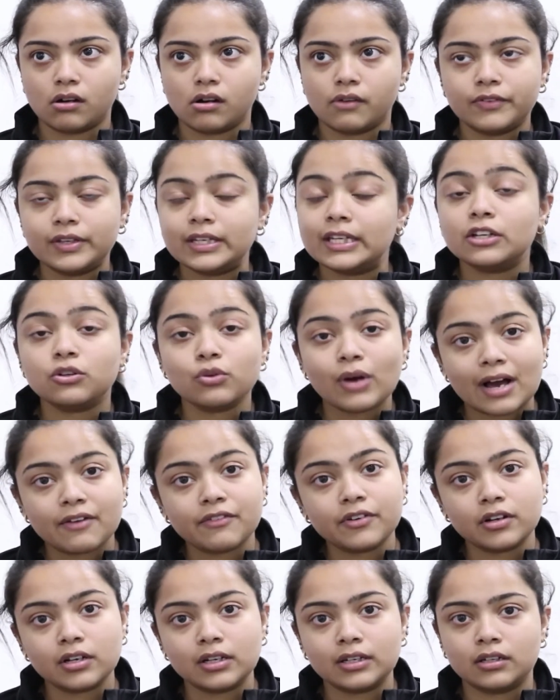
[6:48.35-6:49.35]
We need to have
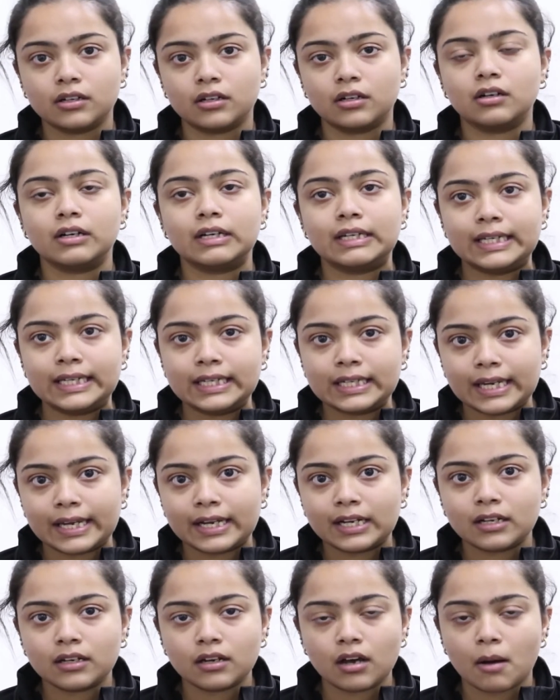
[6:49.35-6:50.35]
a
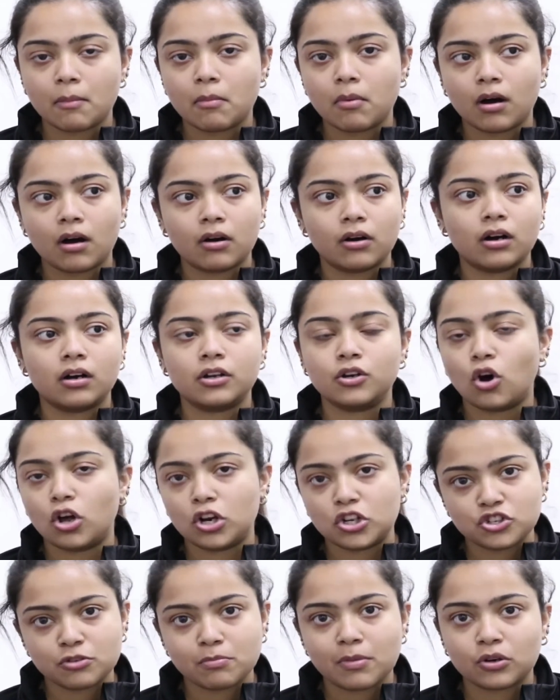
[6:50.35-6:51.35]
detailed about
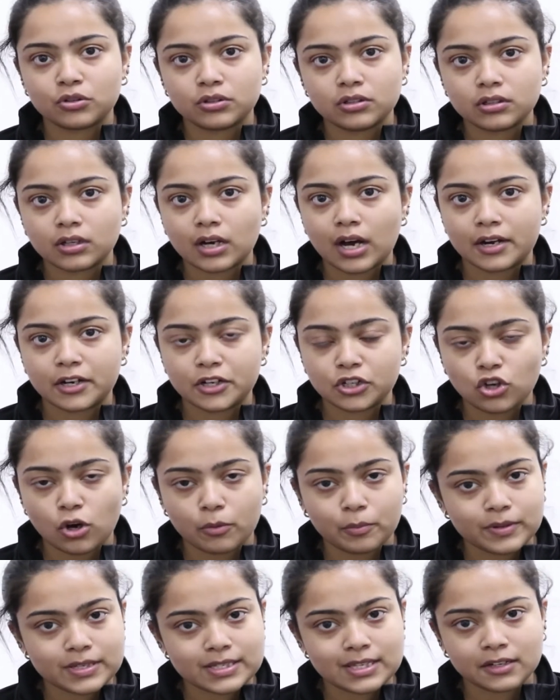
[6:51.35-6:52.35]
knowledge about the current
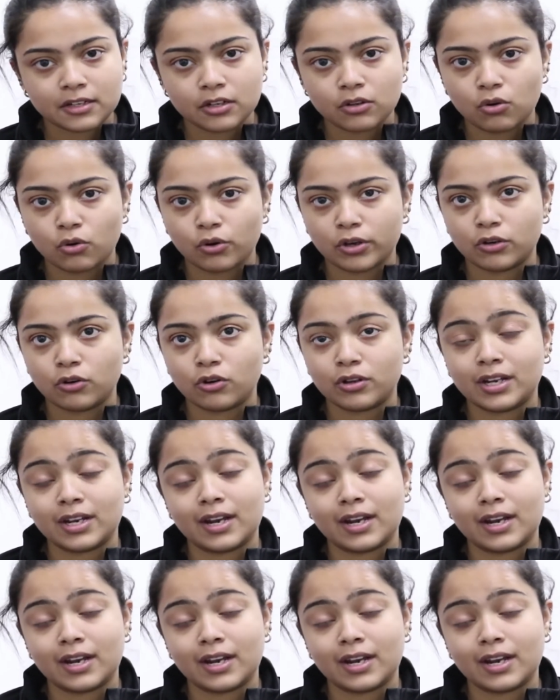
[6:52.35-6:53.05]
topics that are going on,